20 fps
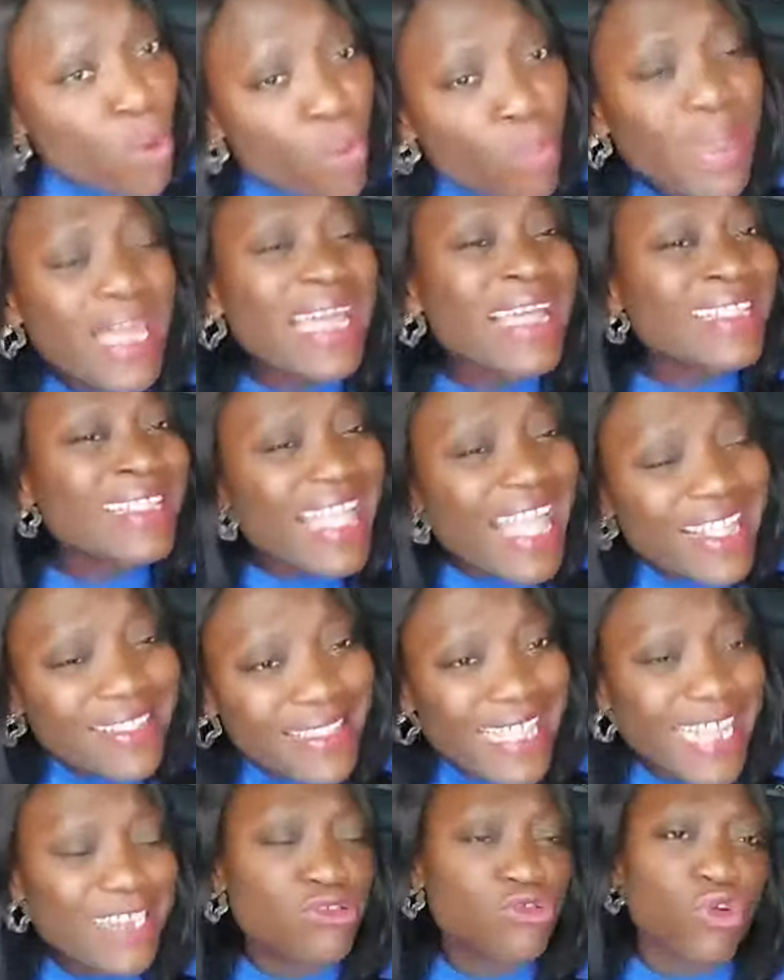being a
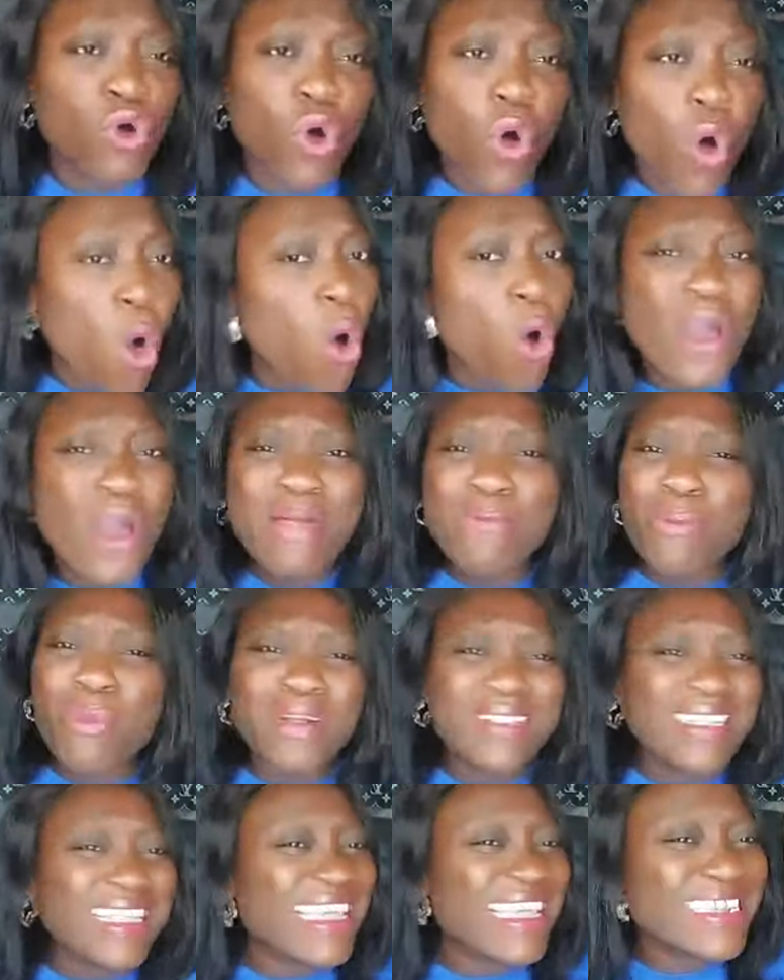debtor or owing
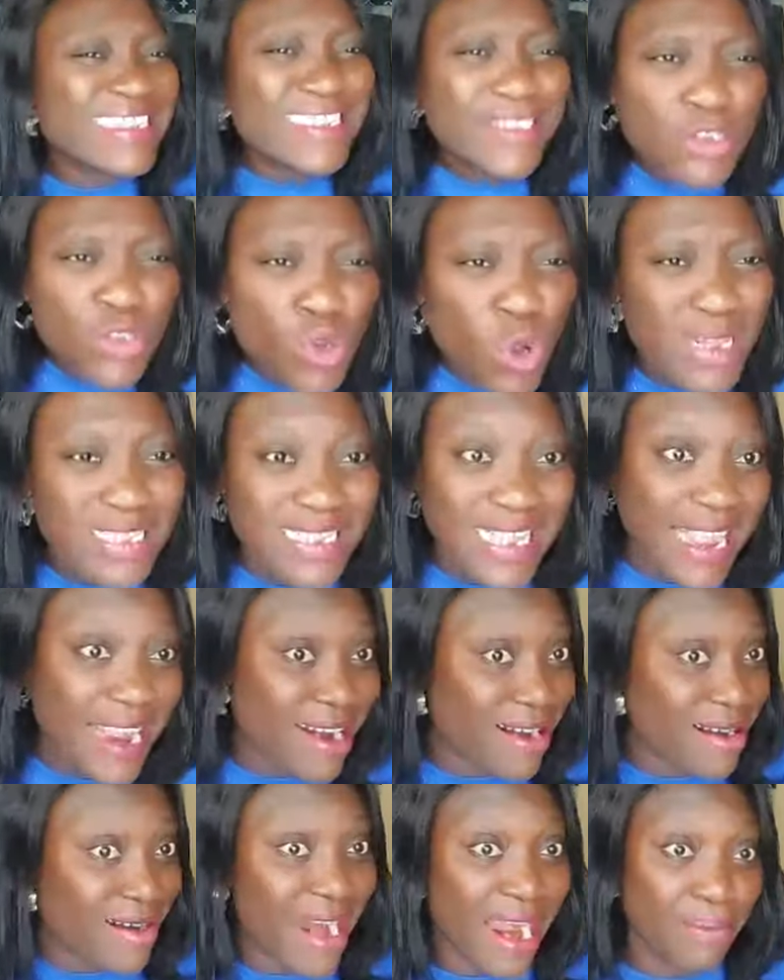money is not a
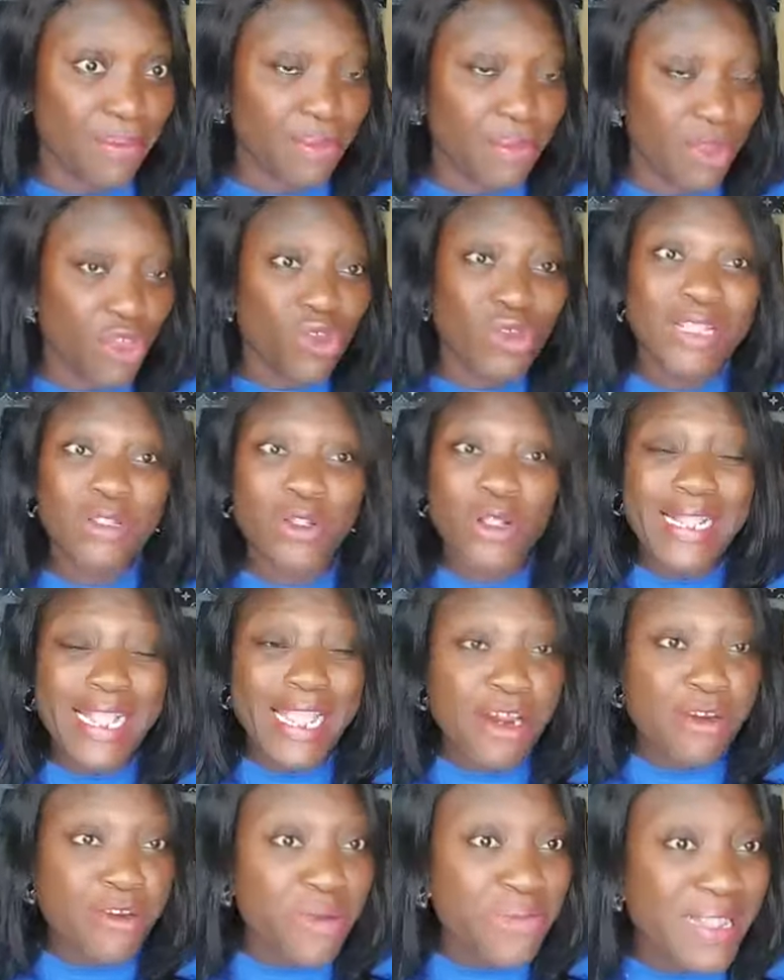crime. You are not
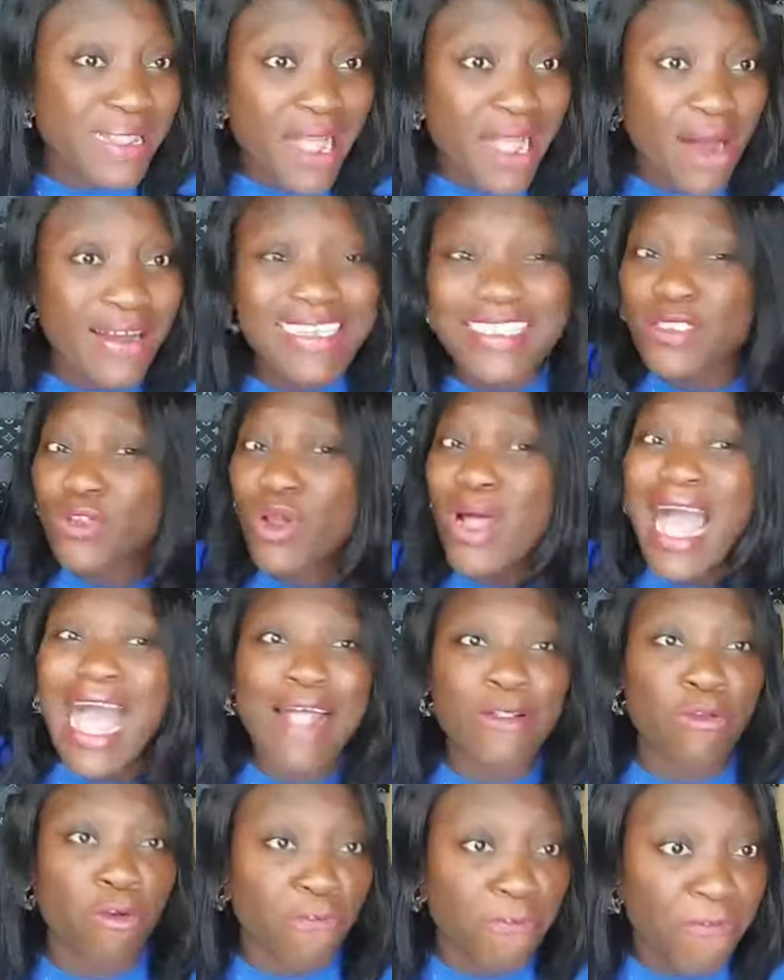a criminal. It's not
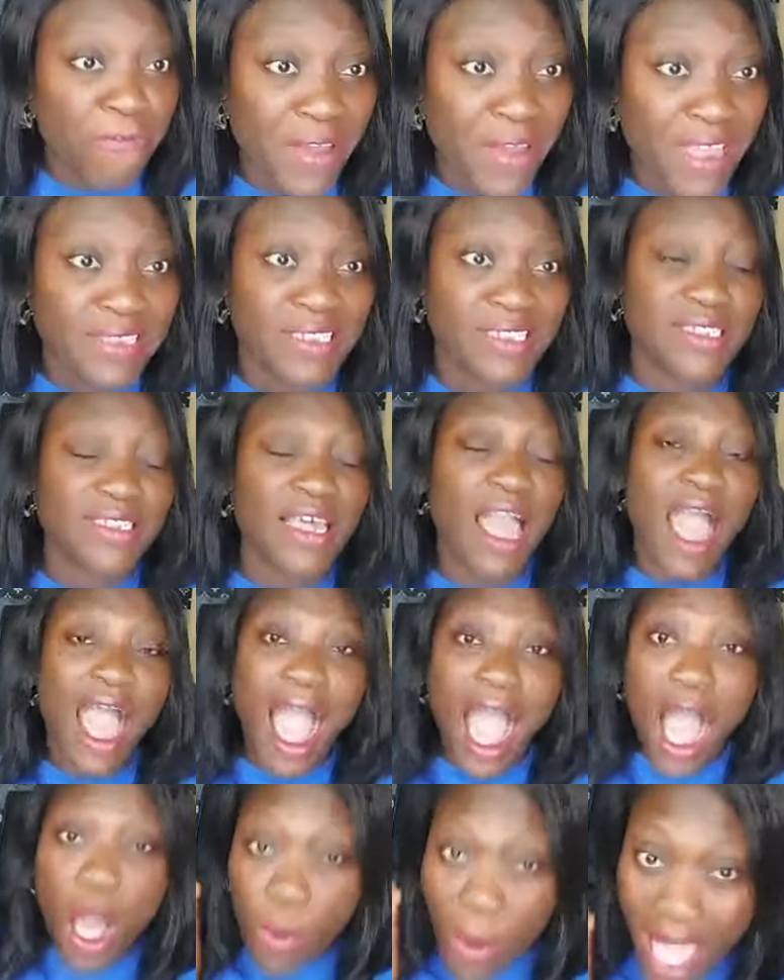an offense.
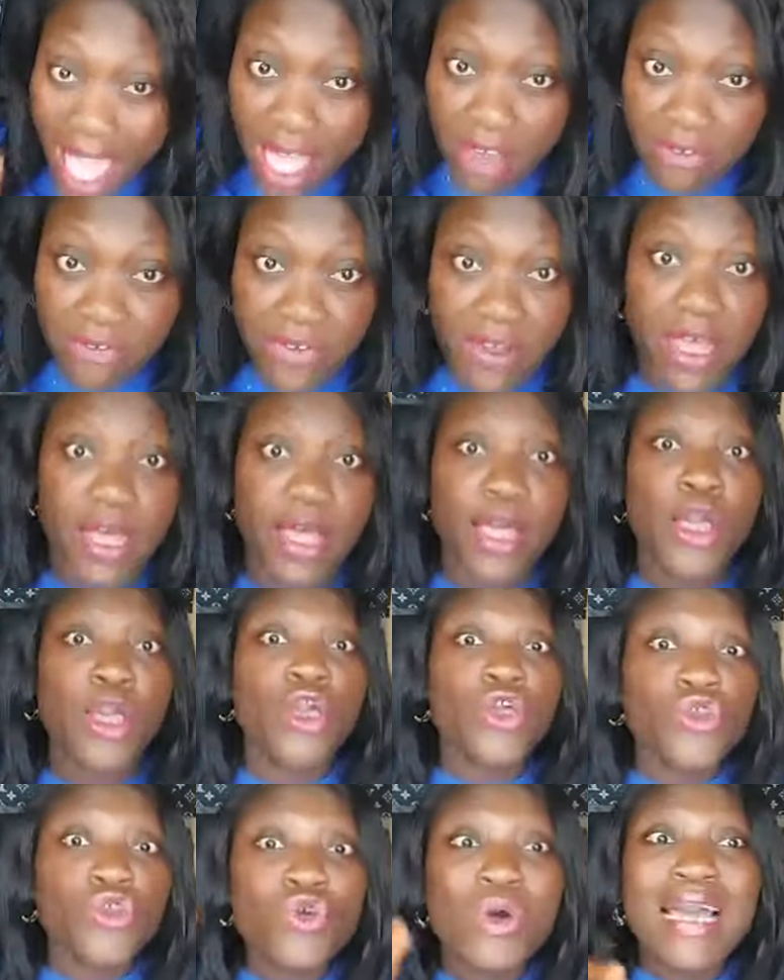However,
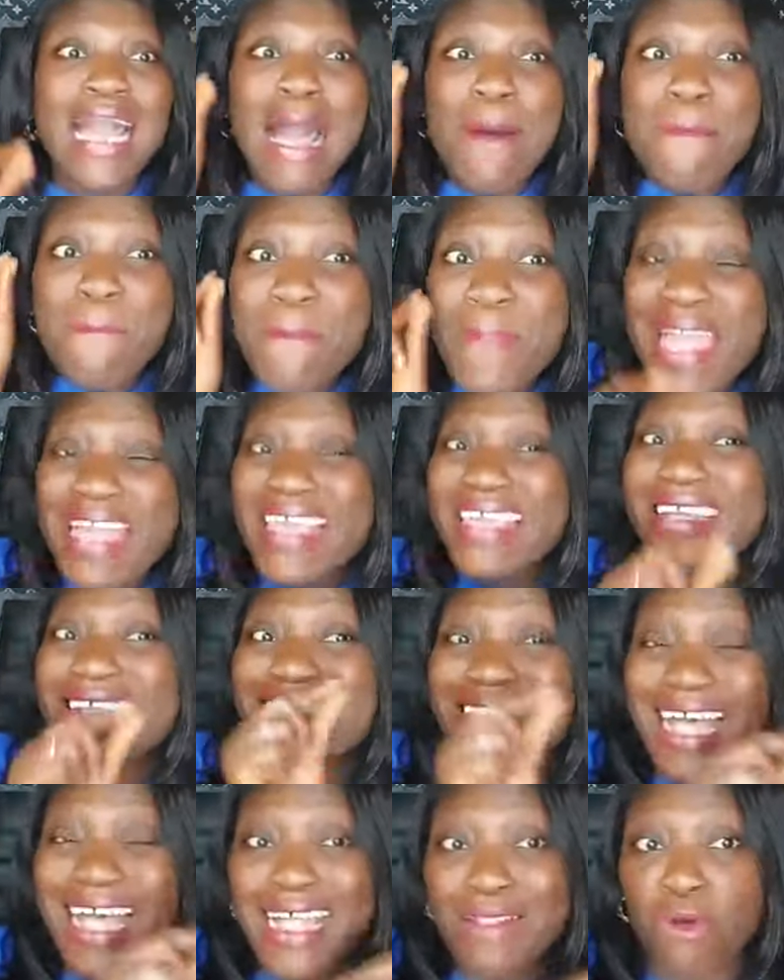you can make
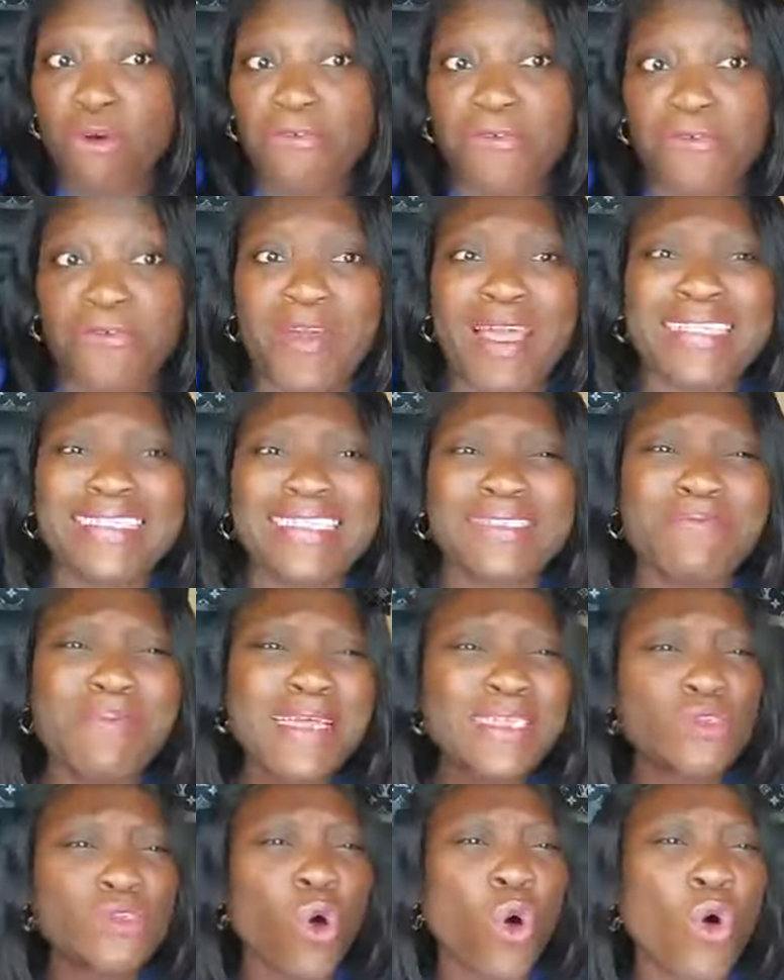it an offense
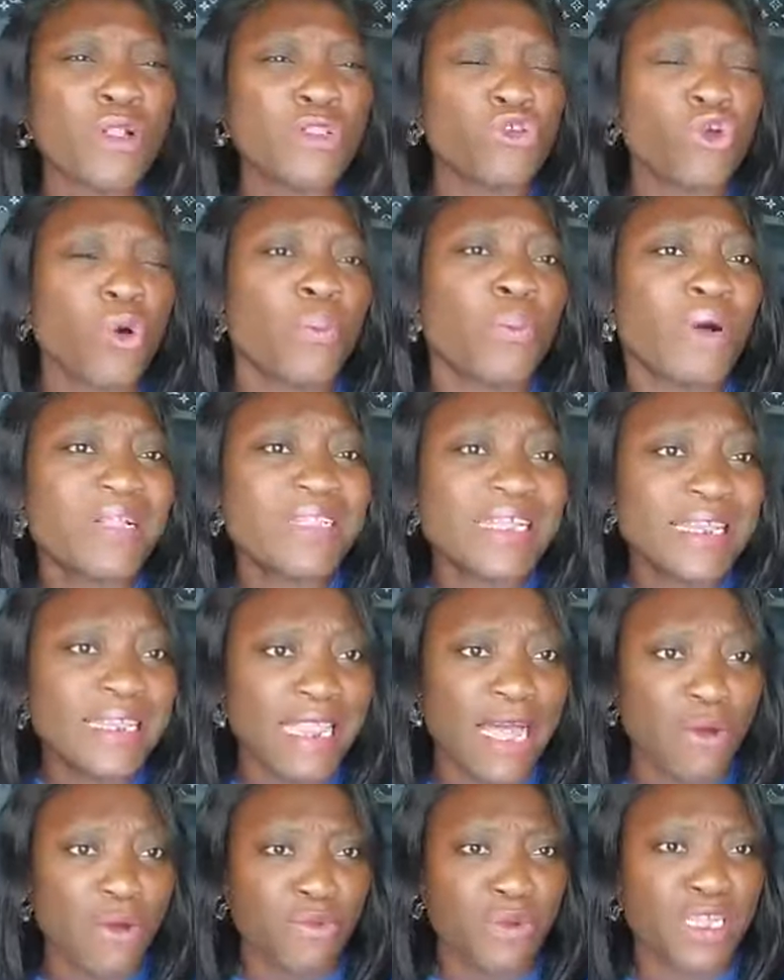based on your body
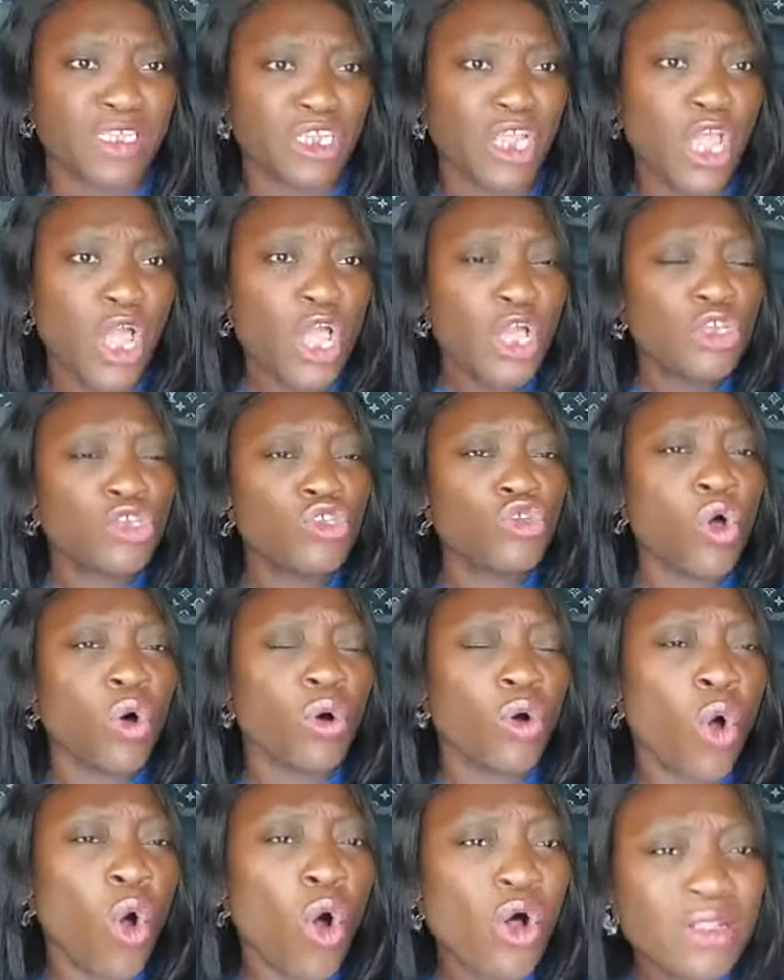language,
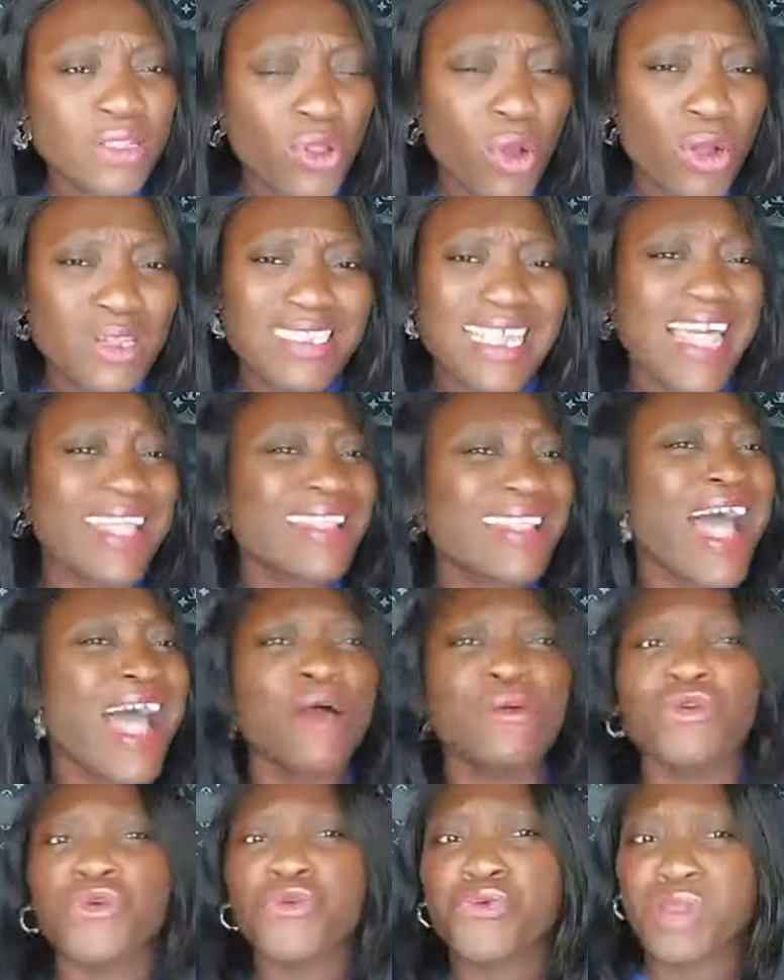your conduct, and
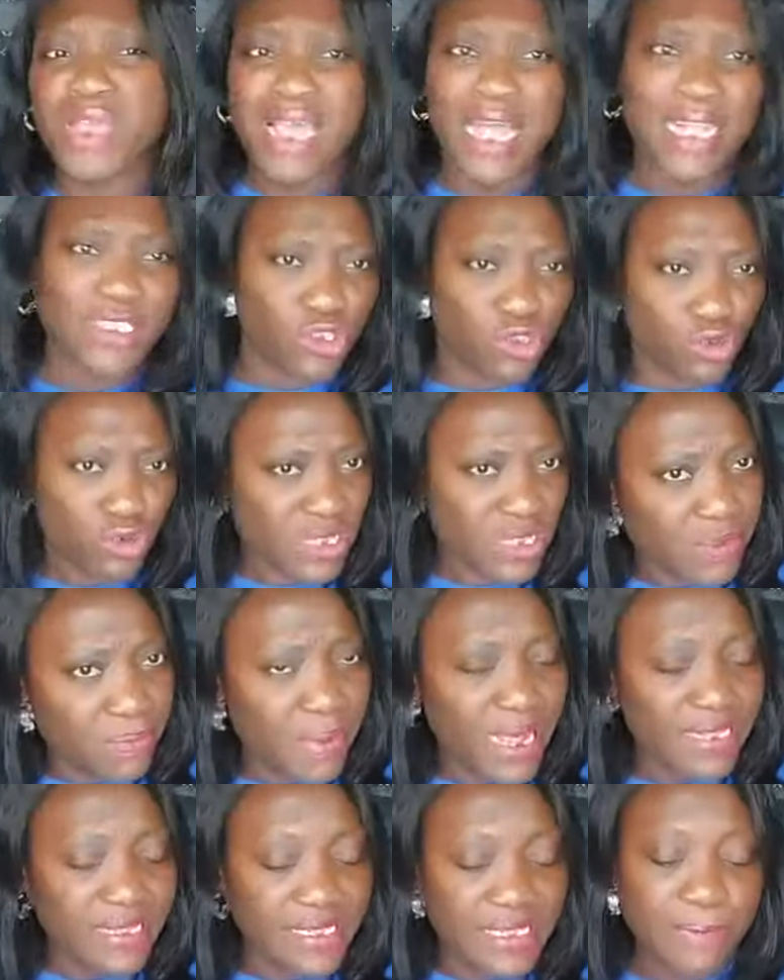how you react to
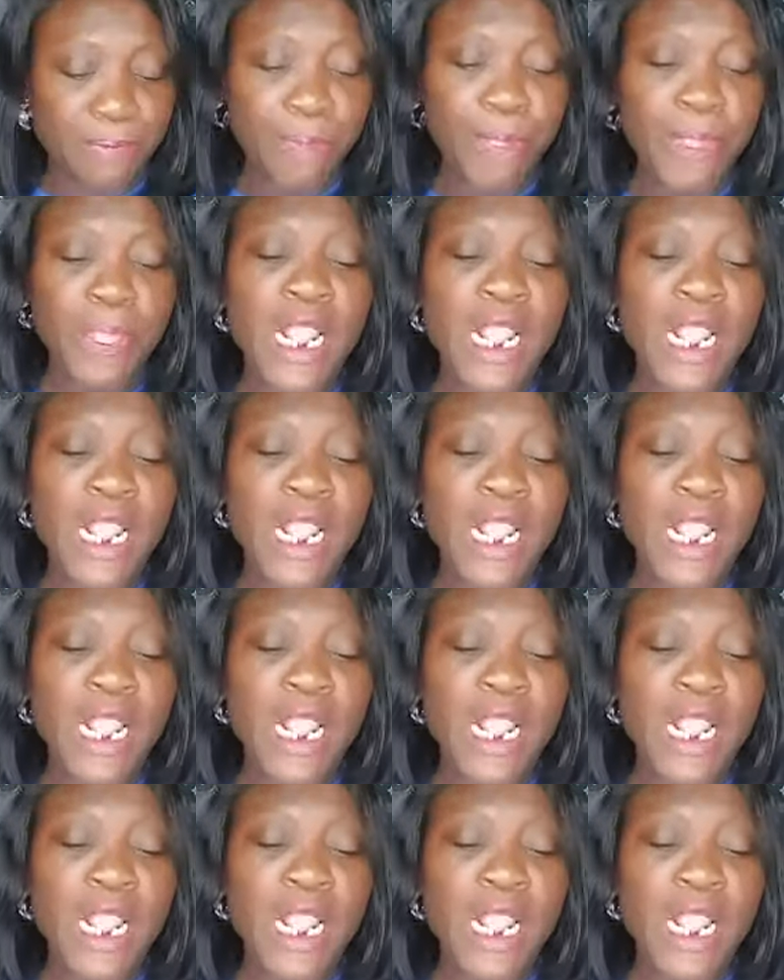demands.